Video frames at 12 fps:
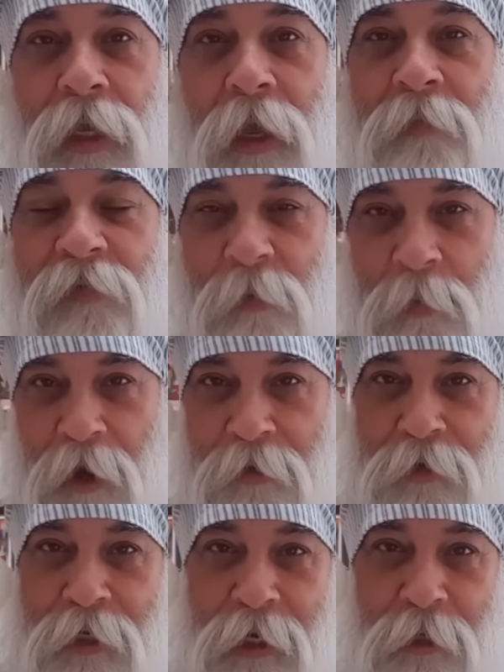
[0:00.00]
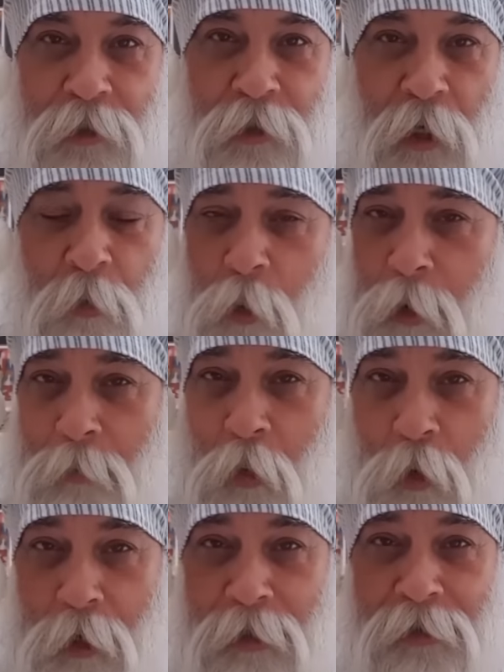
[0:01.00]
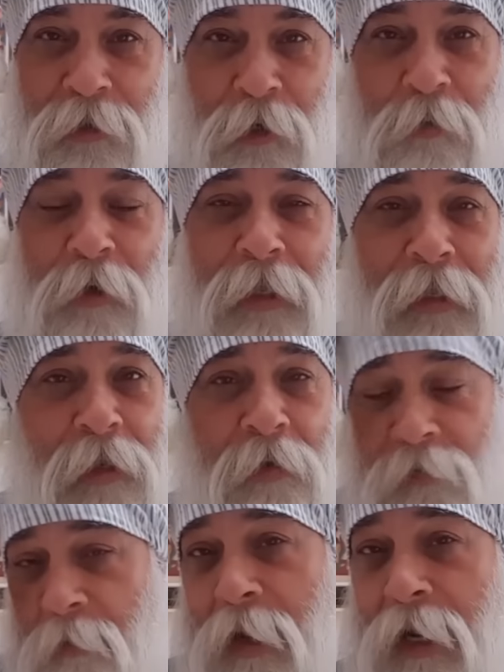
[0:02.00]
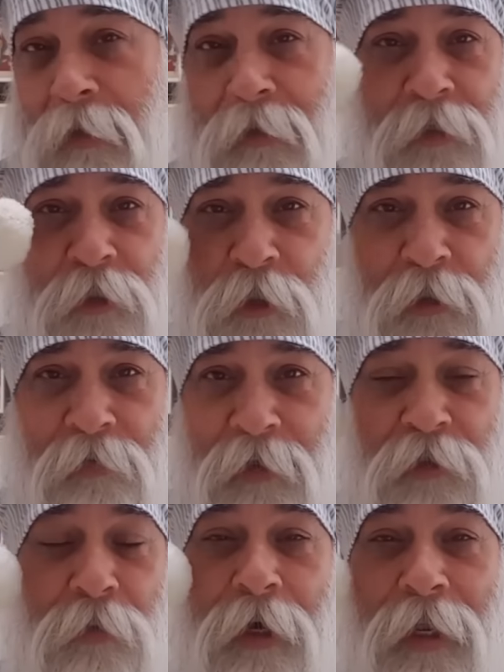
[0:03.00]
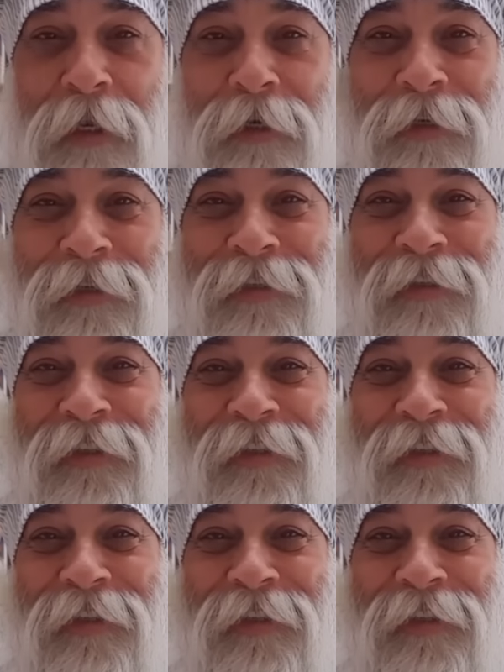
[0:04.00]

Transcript: I'm from 100 years ago or more, so for me, this just fits right in.